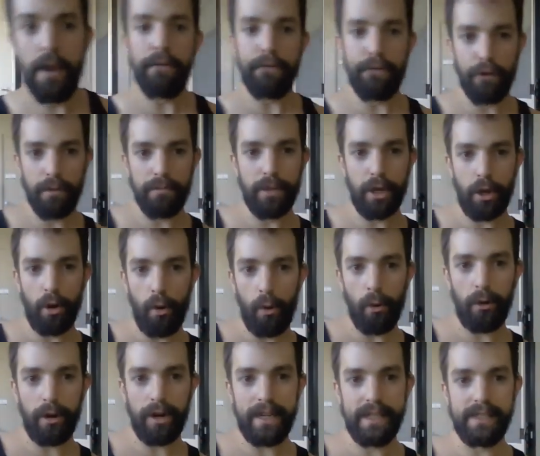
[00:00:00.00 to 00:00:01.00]
from the
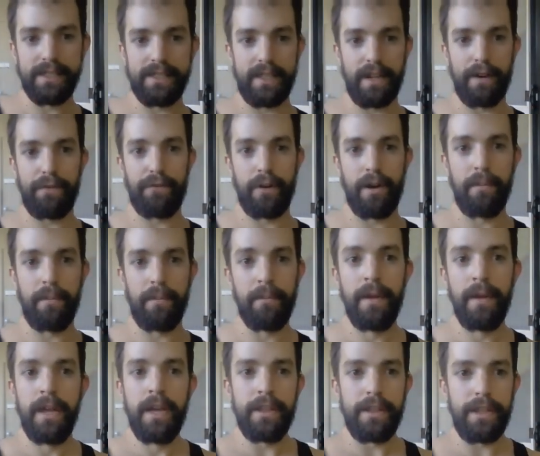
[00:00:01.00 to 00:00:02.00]
core instead of
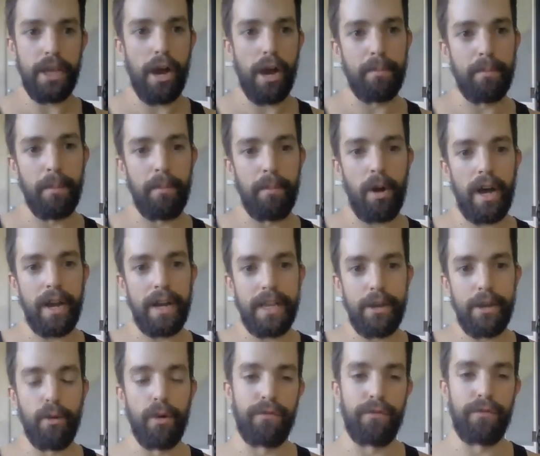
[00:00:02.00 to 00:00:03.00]
from the upper
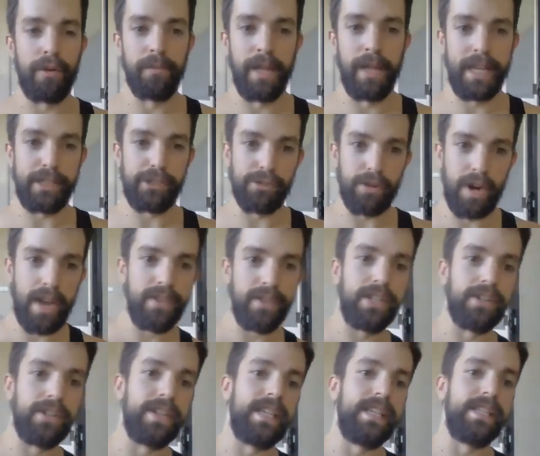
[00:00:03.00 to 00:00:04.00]
body or from like driving
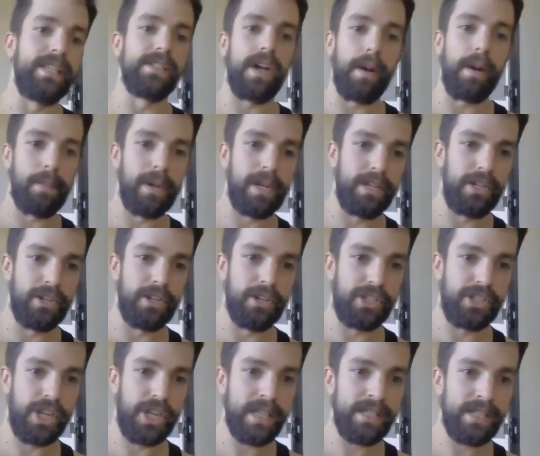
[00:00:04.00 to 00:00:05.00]
your knees up and into your
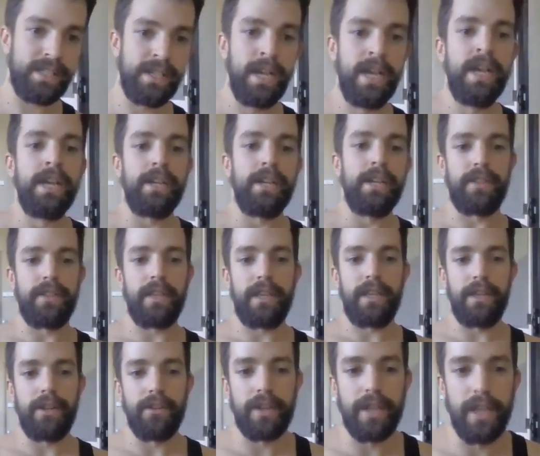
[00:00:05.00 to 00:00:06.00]
chest, you're
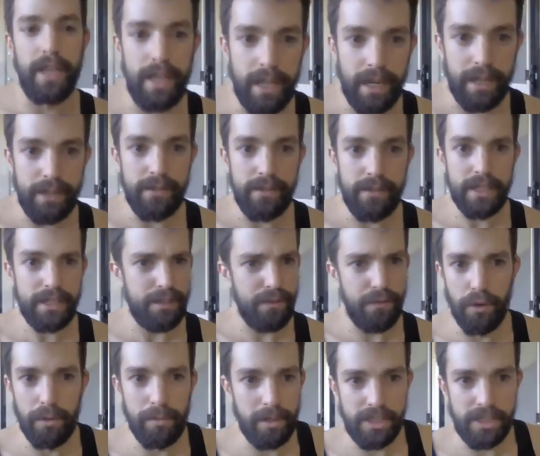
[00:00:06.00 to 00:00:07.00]
thinking, okay, can I do this? The
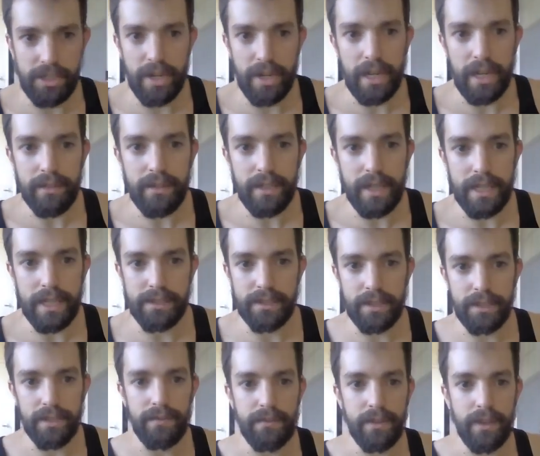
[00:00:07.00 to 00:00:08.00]
form looks great. You guys
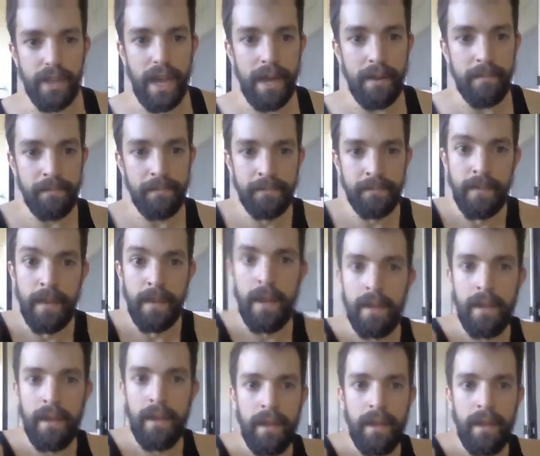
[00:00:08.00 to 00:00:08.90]
look good for that.